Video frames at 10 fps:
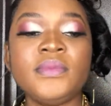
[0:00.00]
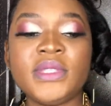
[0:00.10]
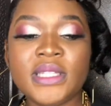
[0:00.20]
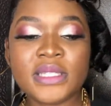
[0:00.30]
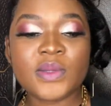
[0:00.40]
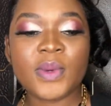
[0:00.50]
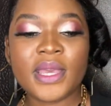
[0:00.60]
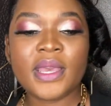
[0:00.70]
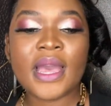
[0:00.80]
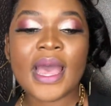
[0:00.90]
this
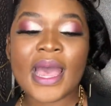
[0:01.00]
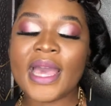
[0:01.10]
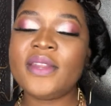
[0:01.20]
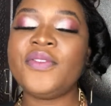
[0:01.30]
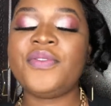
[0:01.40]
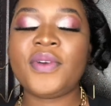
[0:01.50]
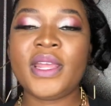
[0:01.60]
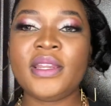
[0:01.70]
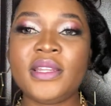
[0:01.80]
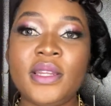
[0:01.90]
way. I had a
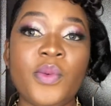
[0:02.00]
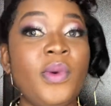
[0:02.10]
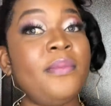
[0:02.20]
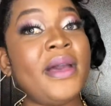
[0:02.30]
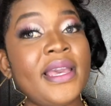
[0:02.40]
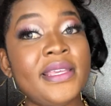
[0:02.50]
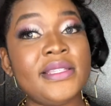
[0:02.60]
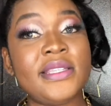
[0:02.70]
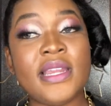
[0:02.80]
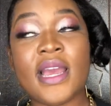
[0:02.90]
friend way back in
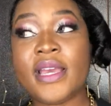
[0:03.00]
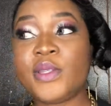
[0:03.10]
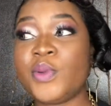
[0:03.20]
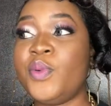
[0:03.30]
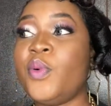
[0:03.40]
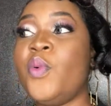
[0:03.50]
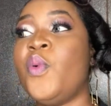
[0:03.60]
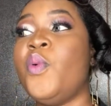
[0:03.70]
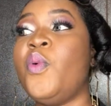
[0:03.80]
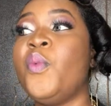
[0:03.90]
senior high school
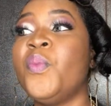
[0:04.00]
who